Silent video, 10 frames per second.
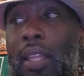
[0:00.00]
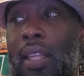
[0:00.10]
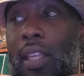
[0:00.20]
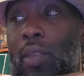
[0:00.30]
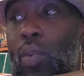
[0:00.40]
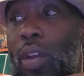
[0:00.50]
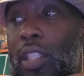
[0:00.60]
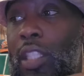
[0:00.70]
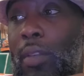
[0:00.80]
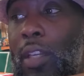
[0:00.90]
He
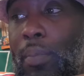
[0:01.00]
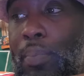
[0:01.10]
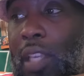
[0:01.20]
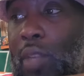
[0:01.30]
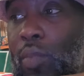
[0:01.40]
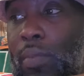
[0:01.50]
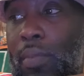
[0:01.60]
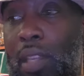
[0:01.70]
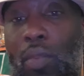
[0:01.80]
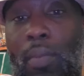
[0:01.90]
wanted to compete with
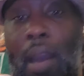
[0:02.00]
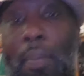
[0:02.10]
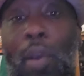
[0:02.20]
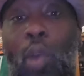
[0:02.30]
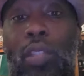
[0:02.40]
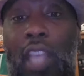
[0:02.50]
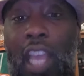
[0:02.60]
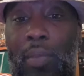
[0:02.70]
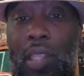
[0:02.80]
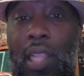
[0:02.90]
me with my post
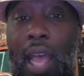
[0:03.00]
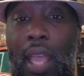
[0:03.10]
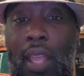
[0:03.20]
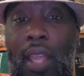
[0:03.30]
game slot,